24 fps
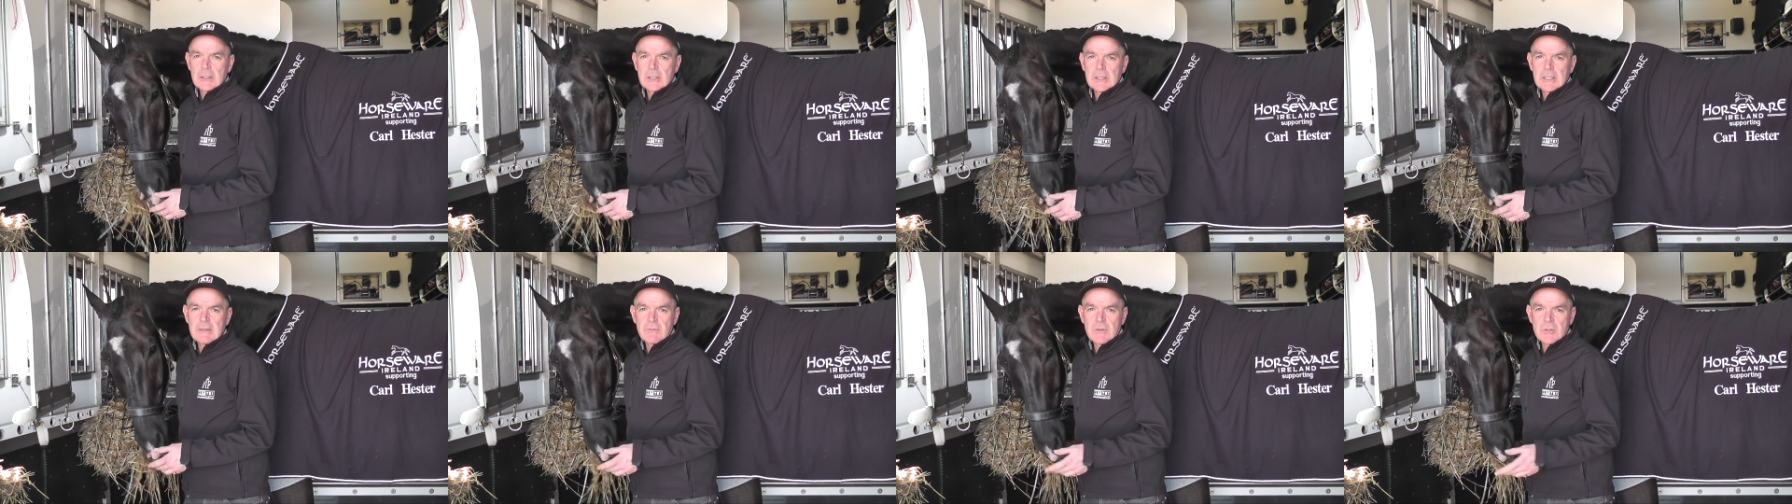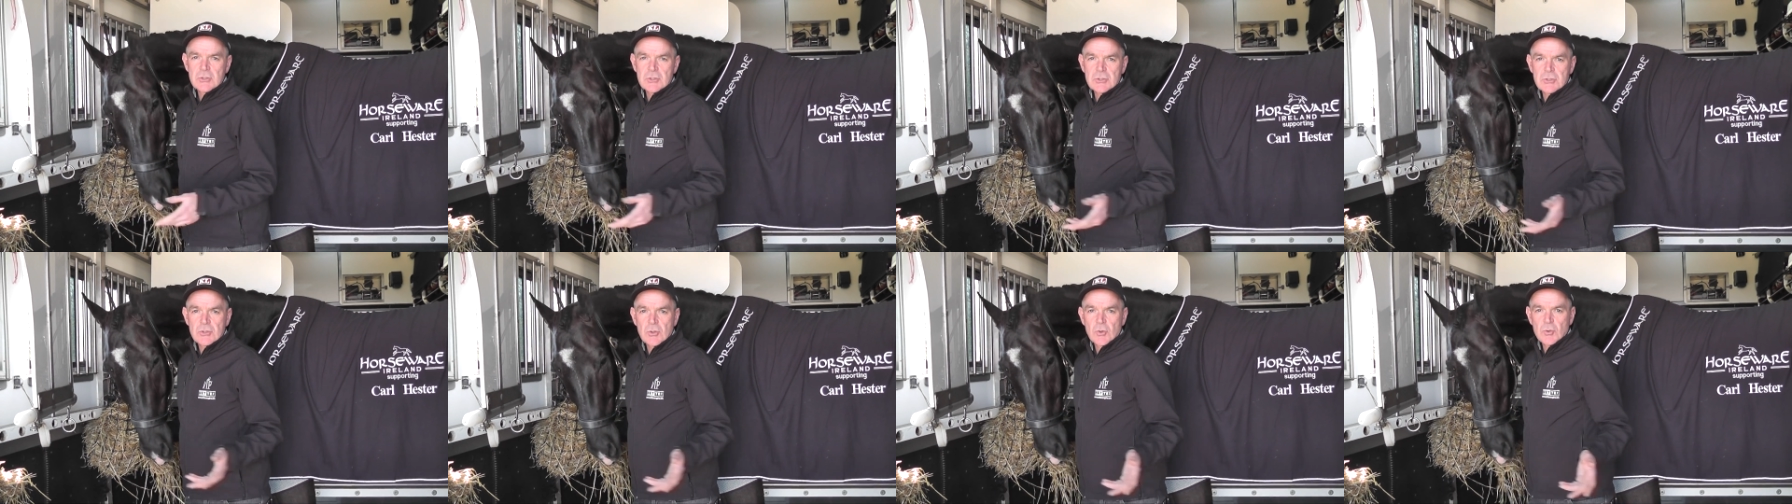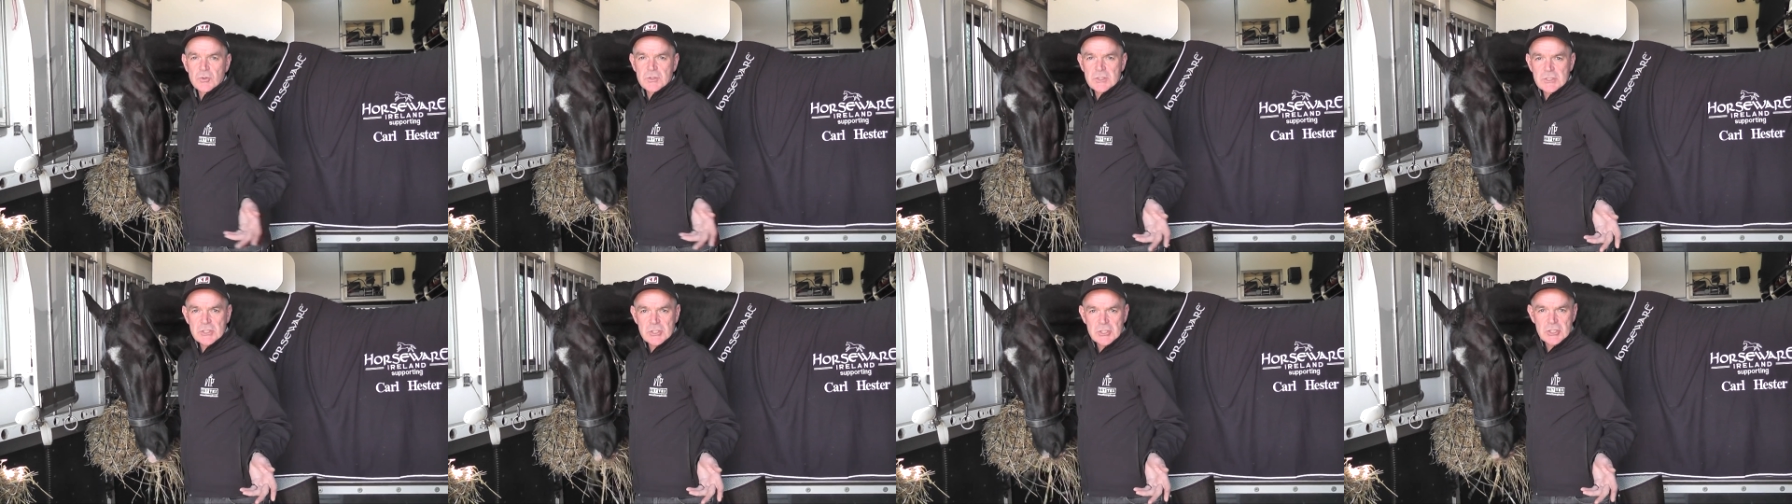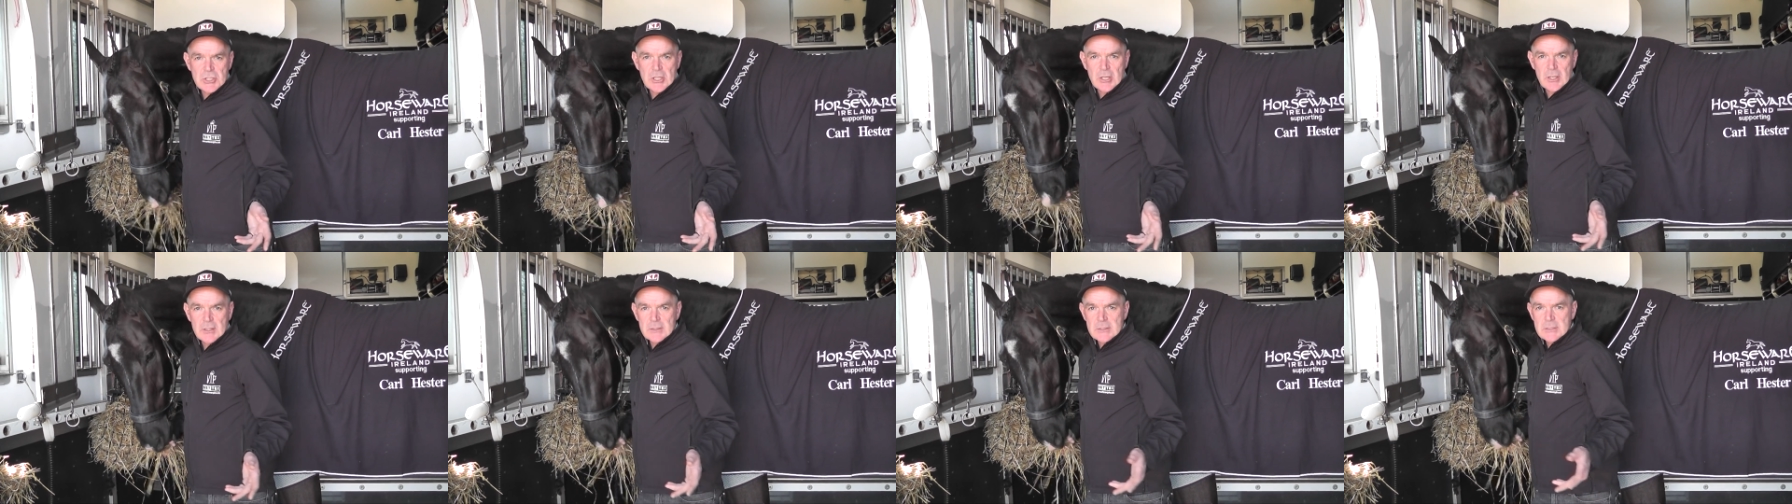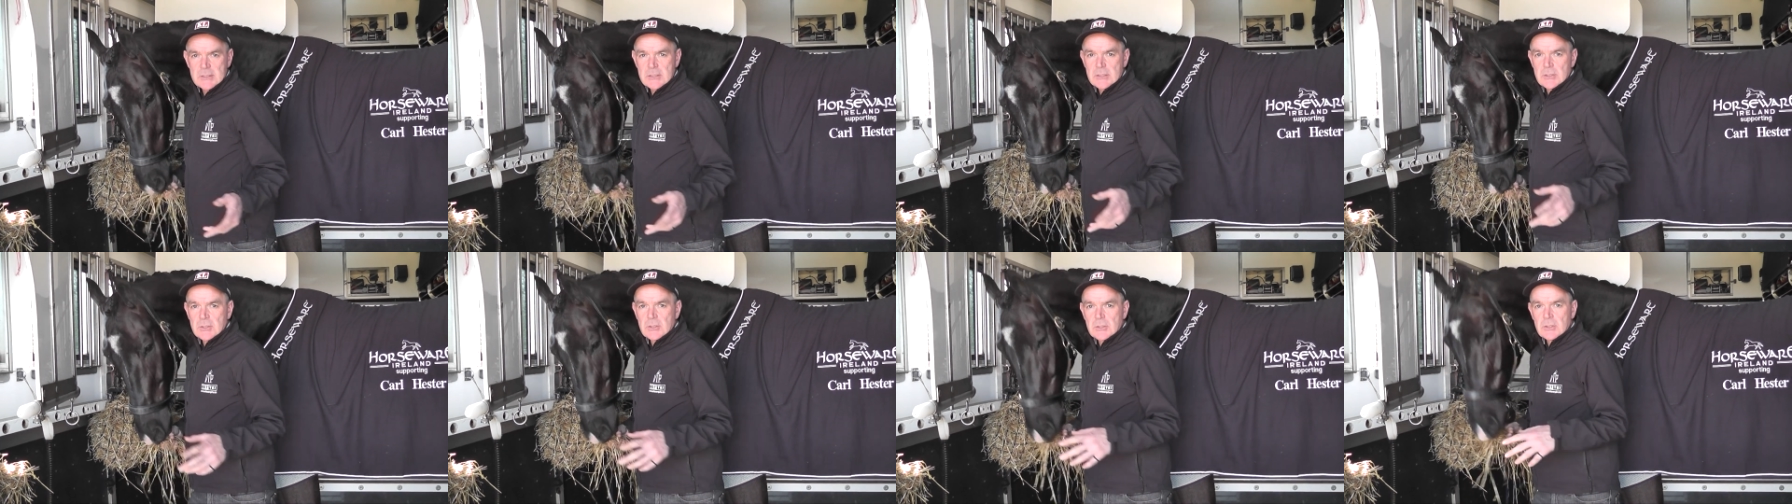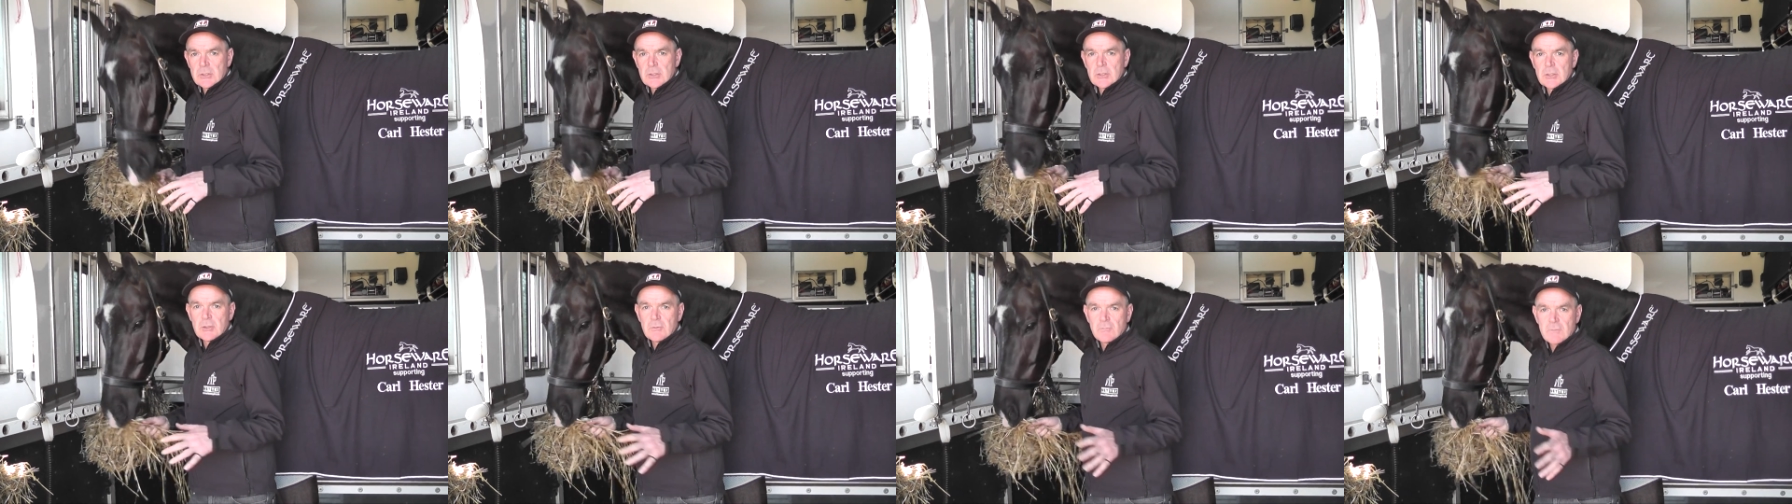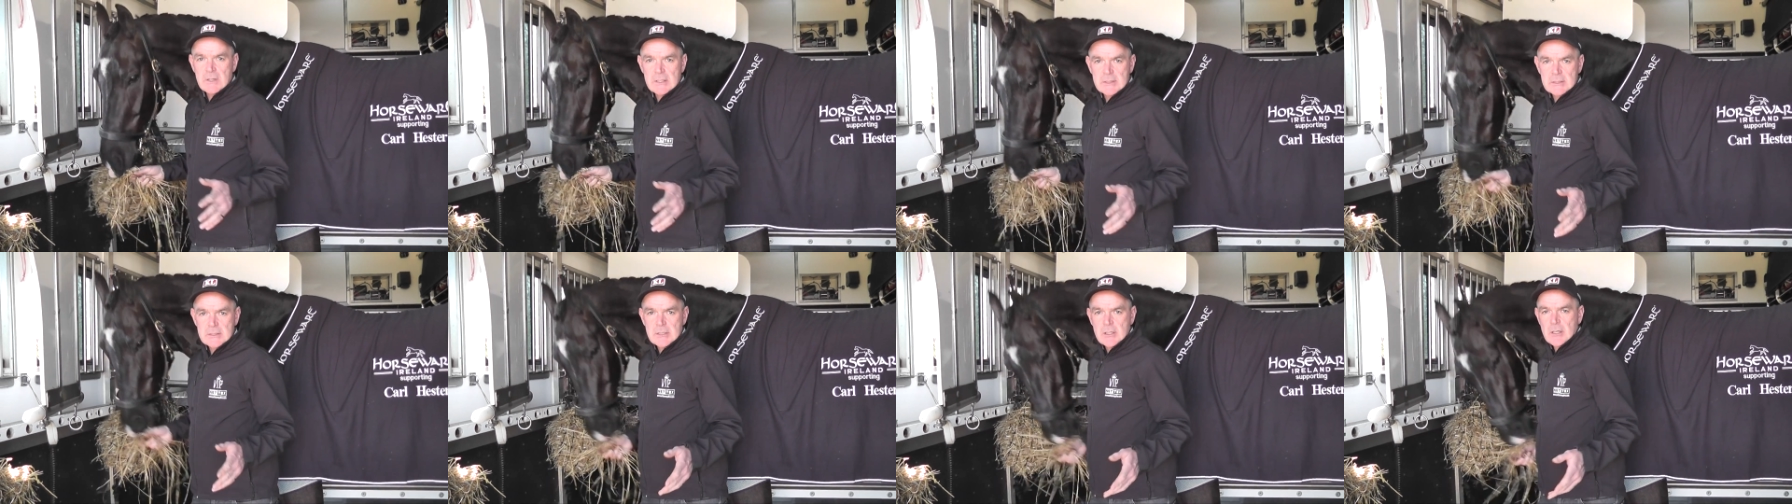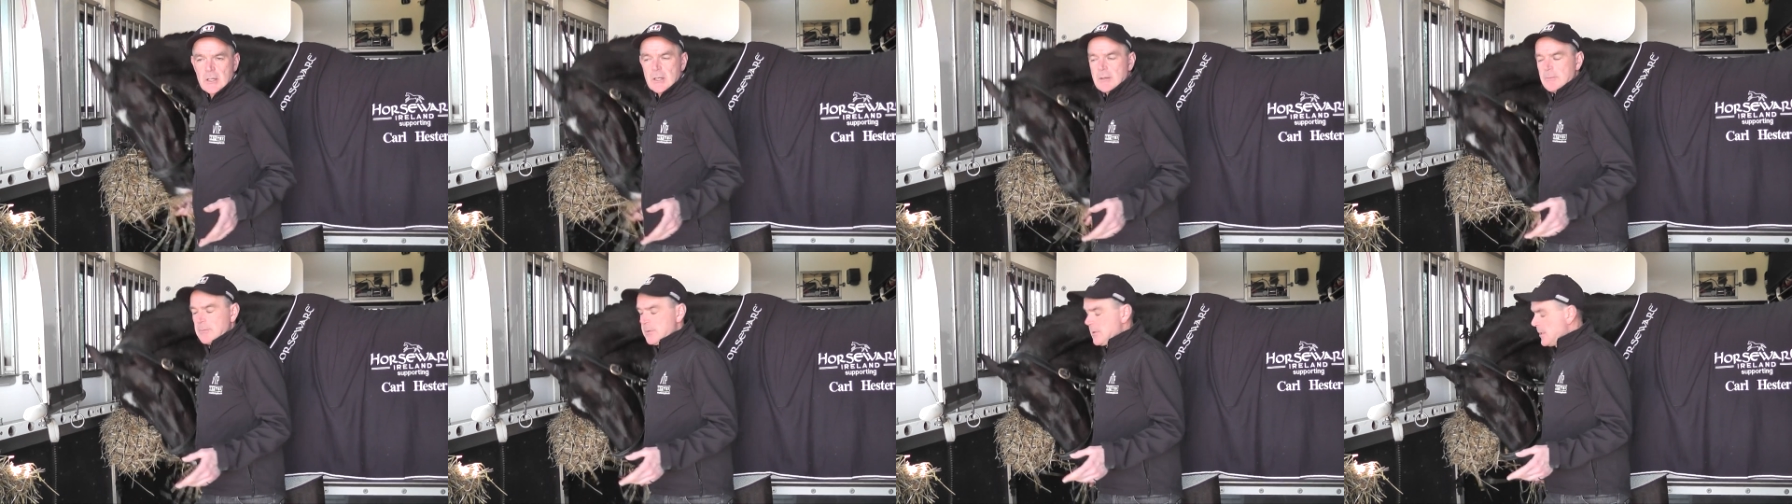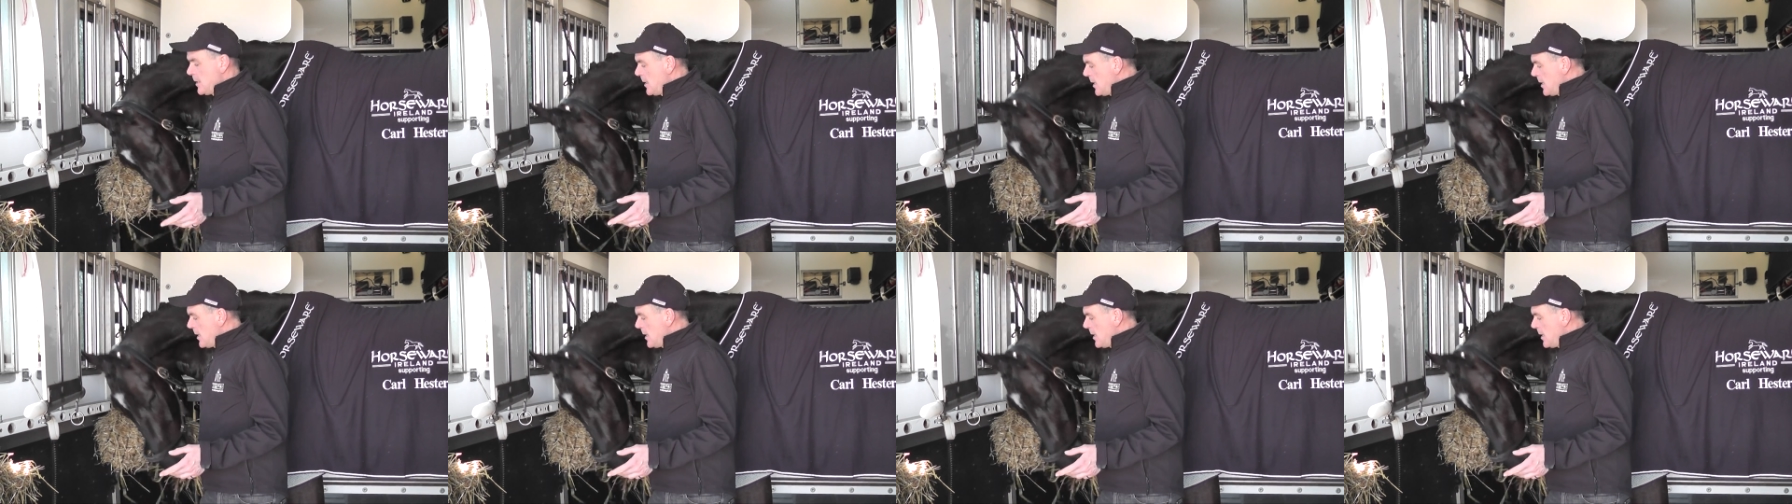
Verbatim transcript: give the horses a chance to rest up